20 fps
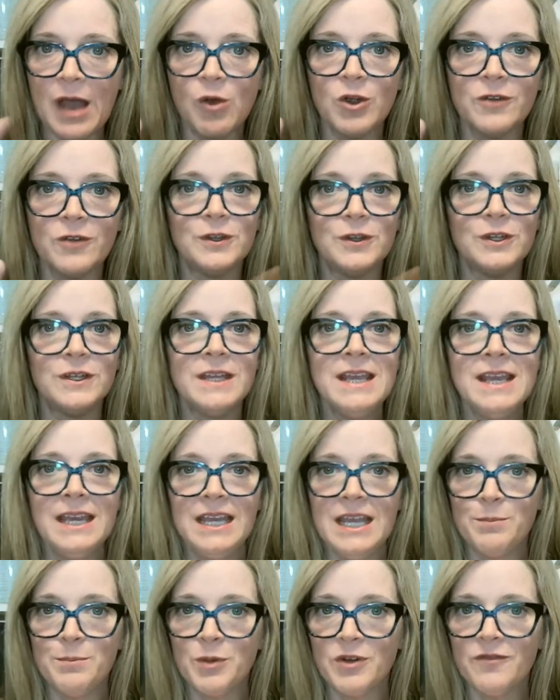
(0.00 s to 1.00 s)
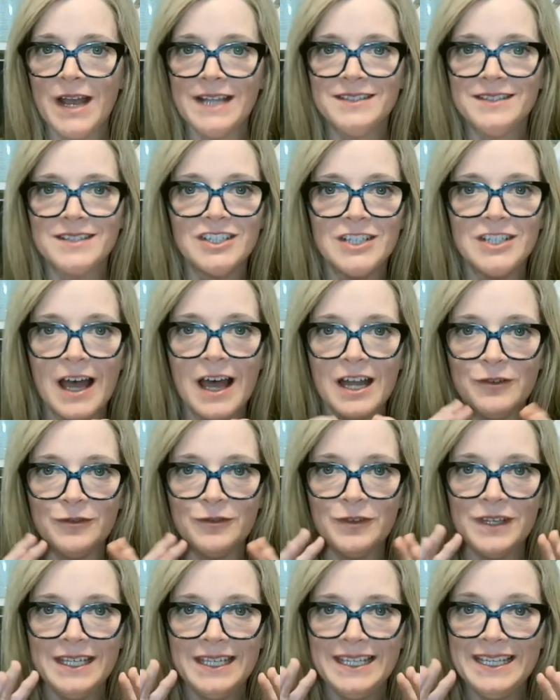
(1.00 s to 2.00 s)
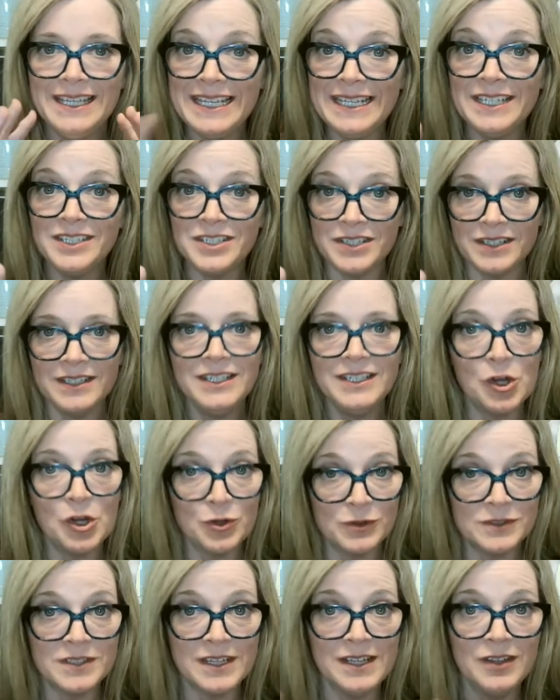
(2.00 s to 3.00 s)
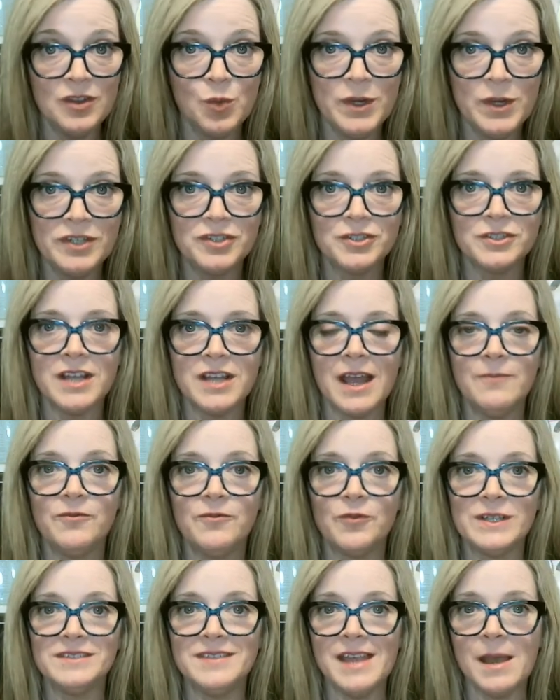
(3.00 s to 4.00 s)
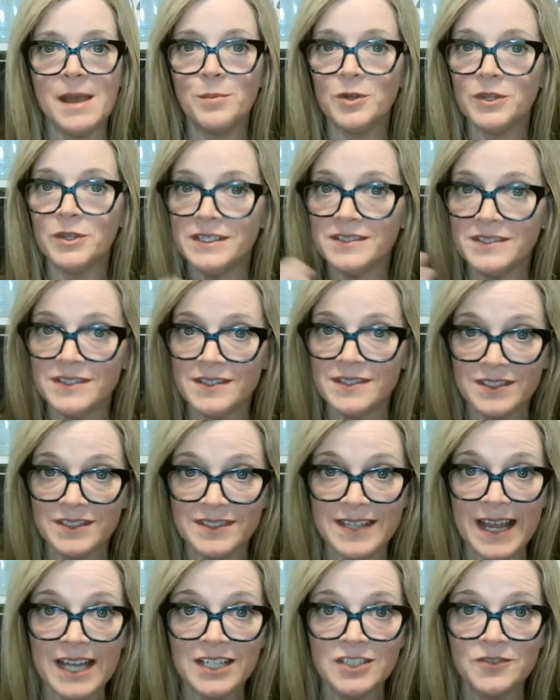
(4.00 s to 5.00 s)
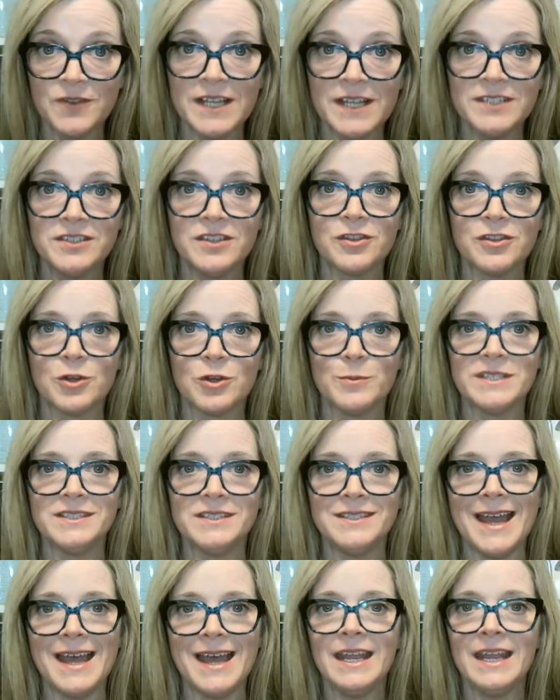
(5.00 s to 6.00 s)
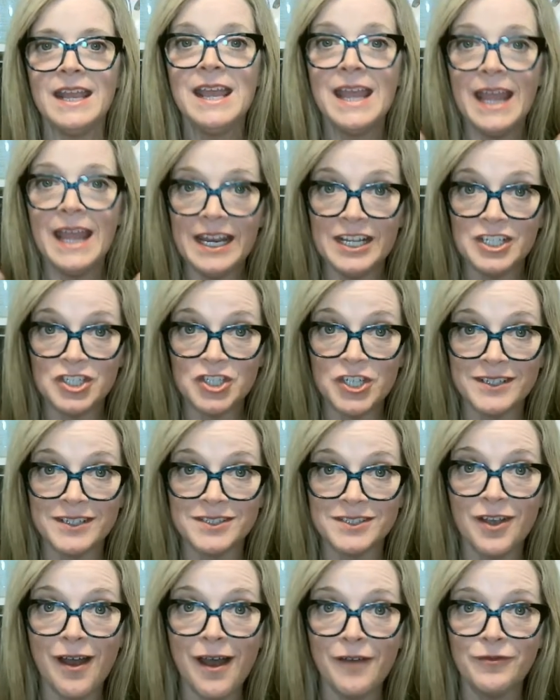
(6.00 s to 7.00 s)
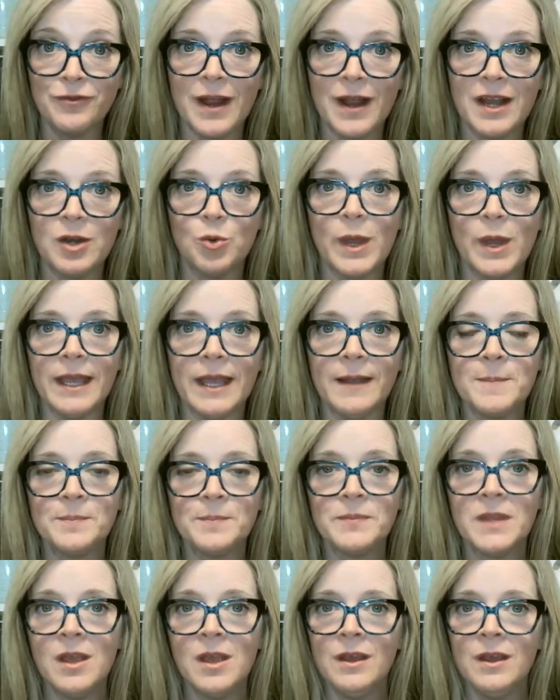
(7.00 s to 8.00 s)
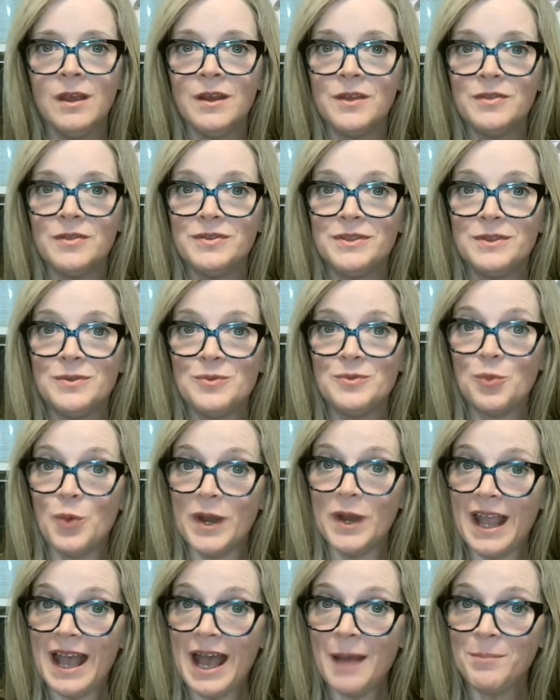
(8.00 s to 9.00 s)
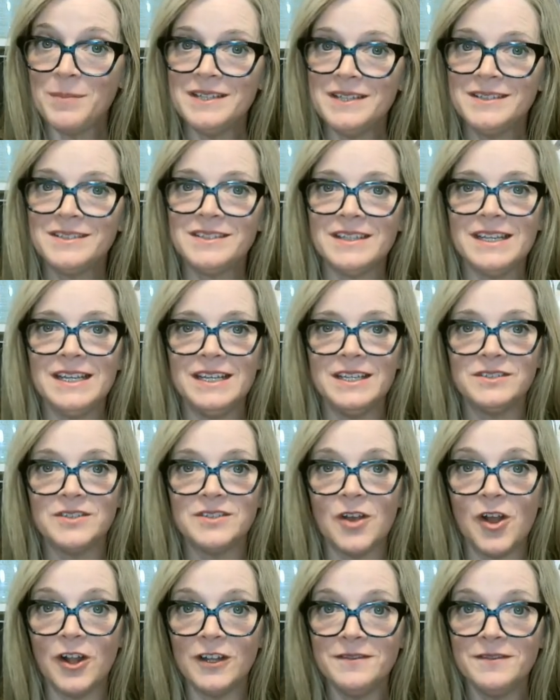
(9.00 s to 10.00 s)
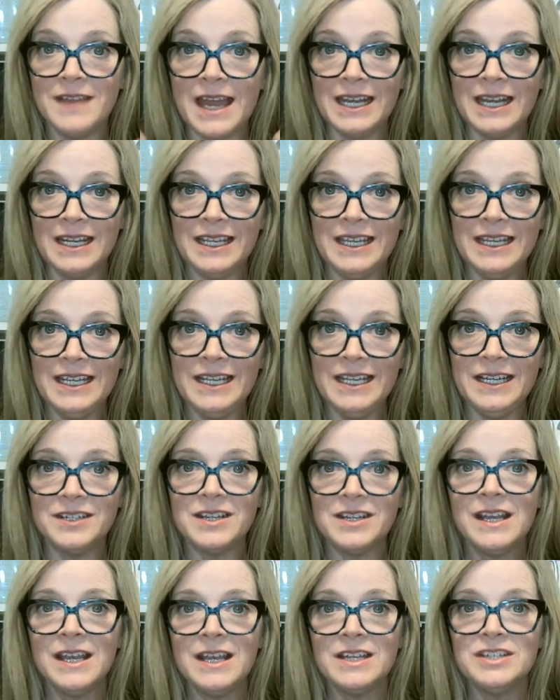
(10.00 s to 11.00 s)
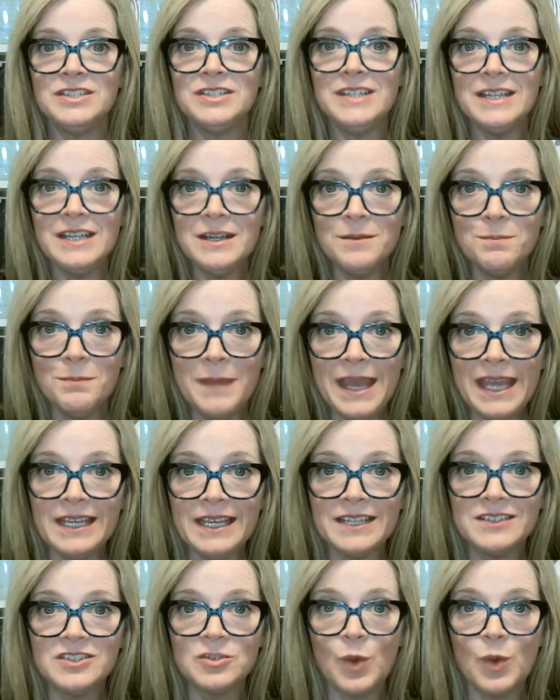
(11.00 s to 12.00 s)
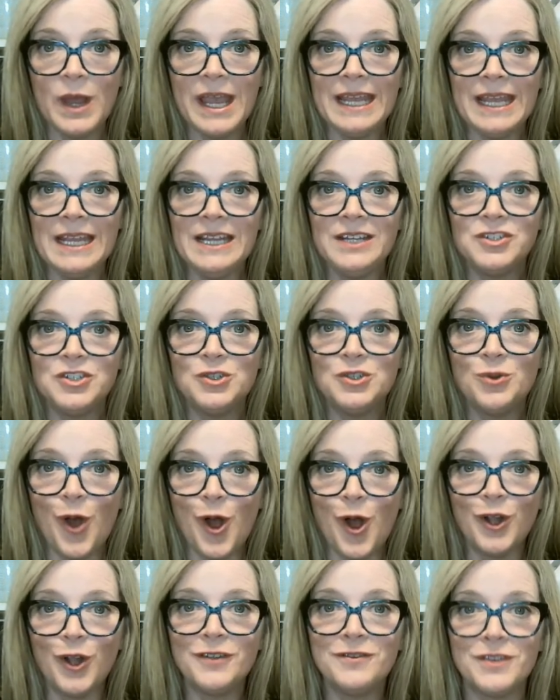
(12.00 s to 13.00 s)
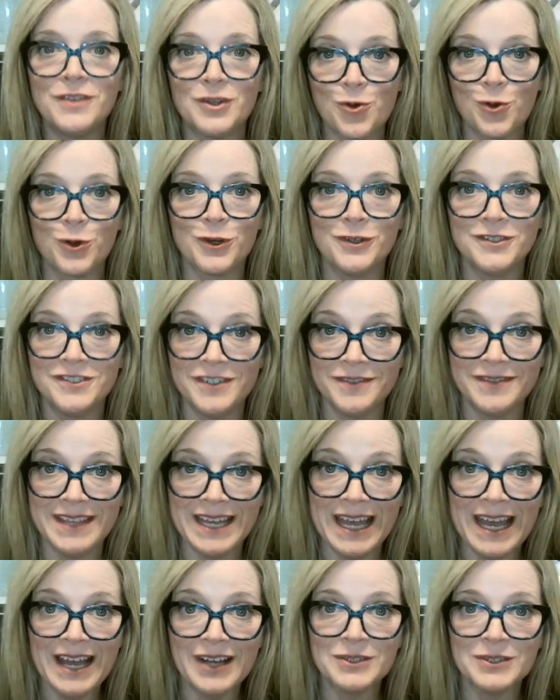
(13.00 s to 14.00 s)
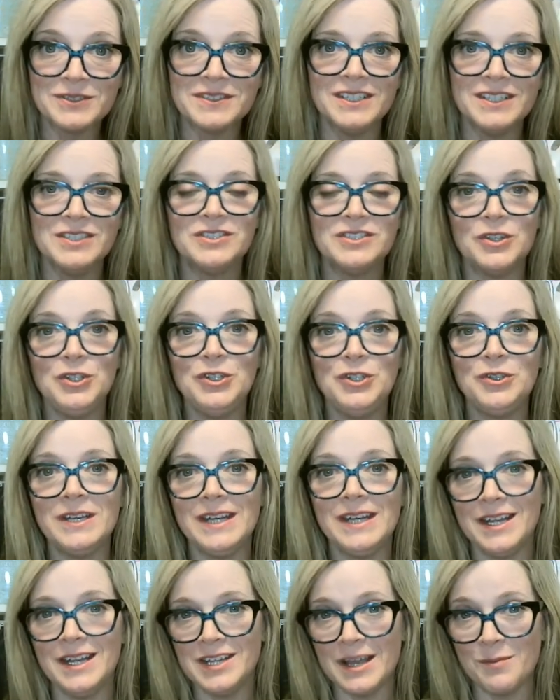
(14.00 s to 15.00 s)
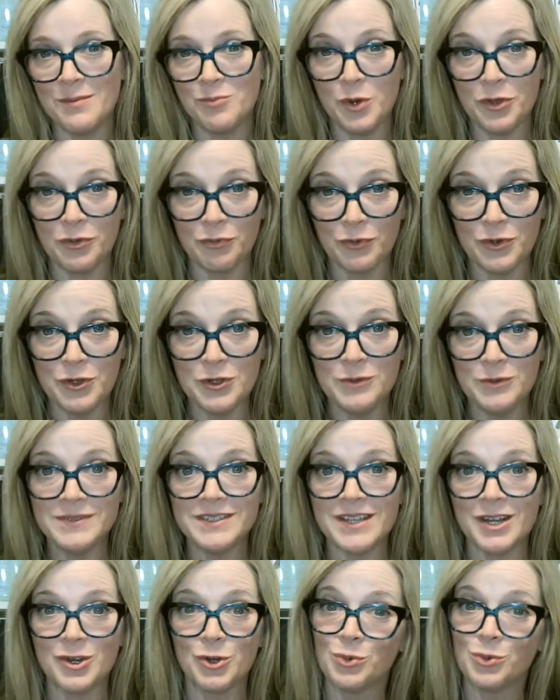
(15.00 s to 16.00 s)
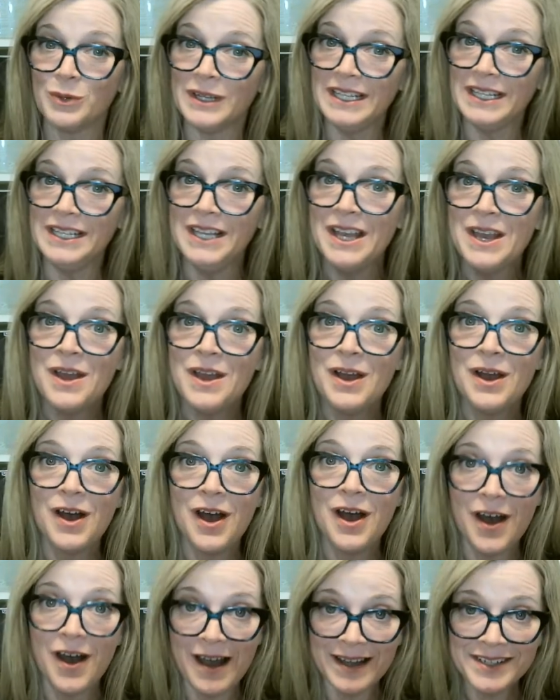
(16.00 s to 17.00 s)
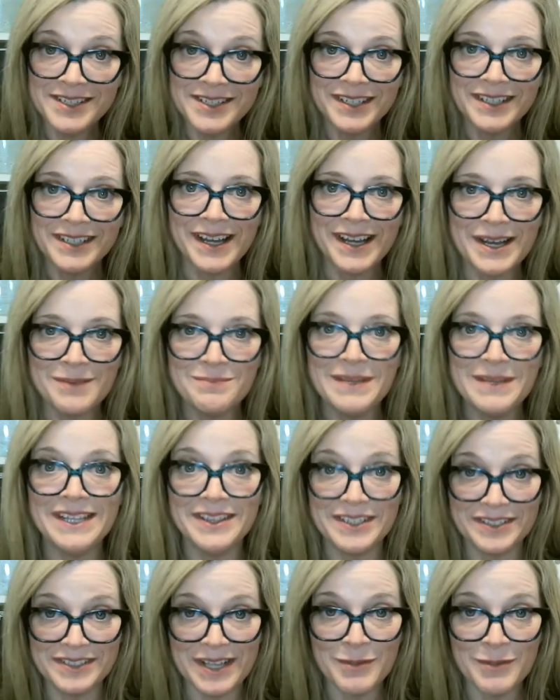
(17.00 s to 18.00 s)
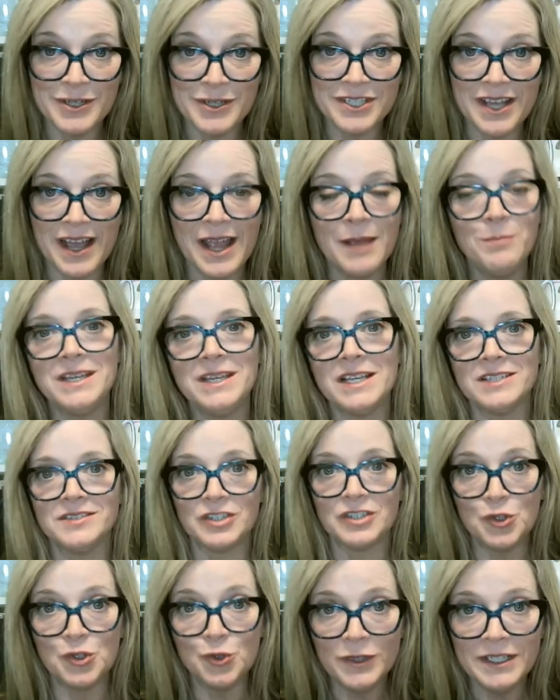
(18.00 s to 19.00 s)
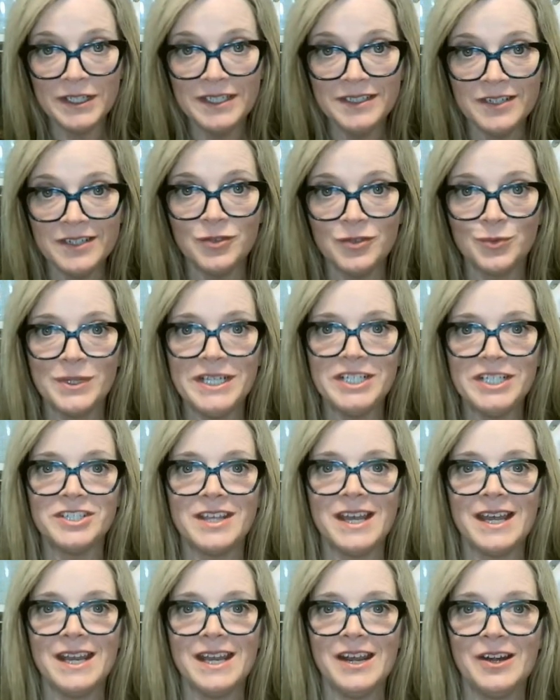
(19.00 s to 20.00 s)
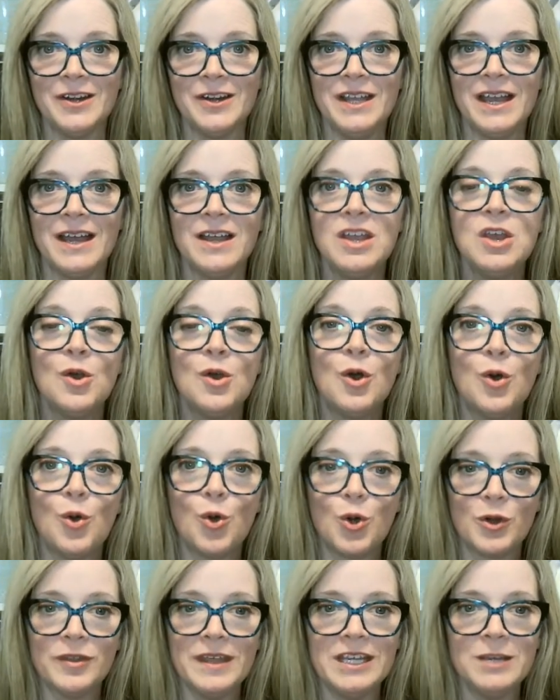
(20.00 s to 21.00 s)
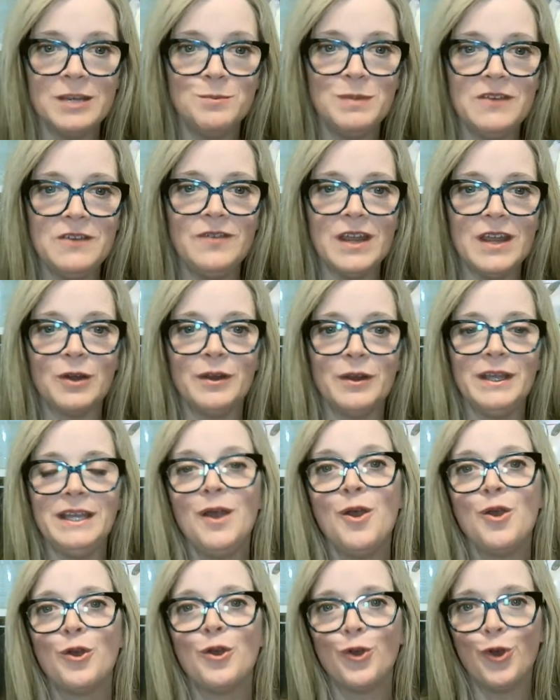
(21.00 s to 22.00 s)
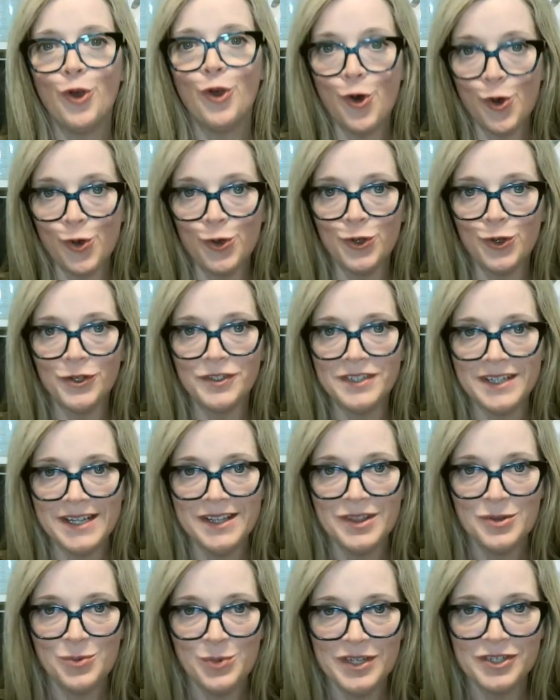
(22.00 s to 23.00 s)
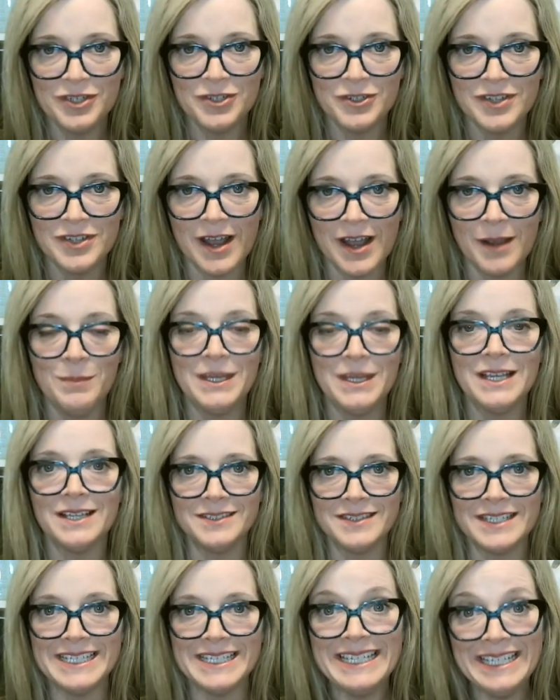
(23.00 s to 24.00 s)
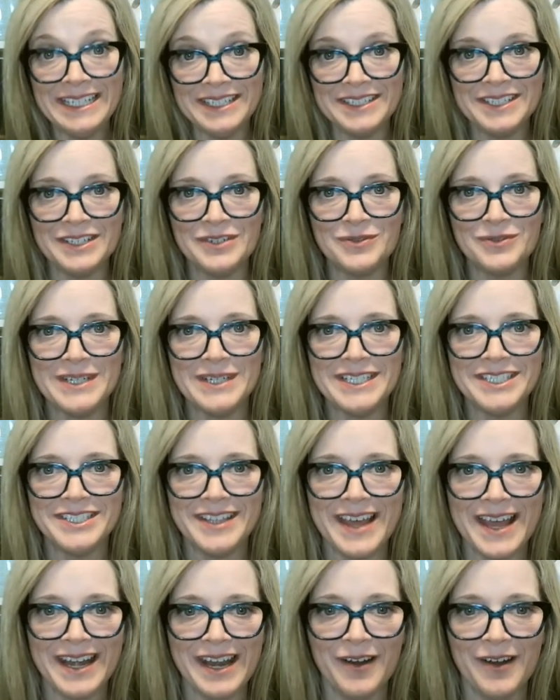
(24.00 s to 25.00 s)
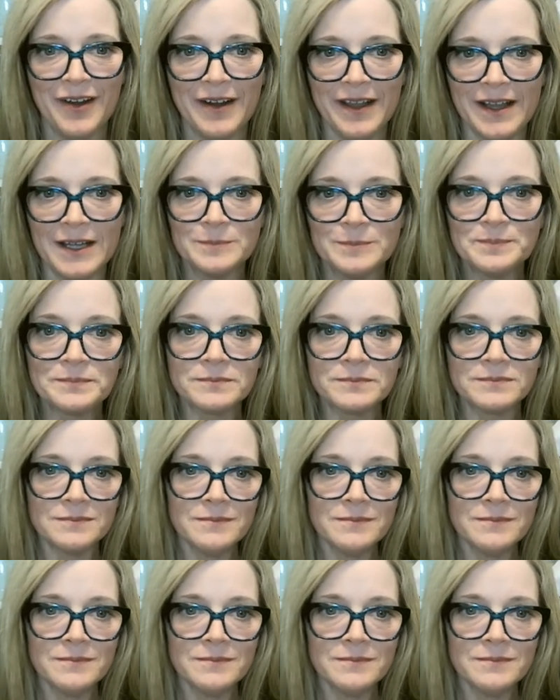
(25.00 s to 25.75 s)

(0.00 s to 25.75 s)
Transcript: powerful, it provides a lot of heat. You know, in the wintertime, for example, it satisfies the thermostat and it shuts off right away. What happens is all of that heat didn't make its way to all of the corners of the house. And so you can end up with rooms that are really hot in the summertime because the cooling didn't reach that area, or they could be very cold in the wintertime because the heat didn't reach that area.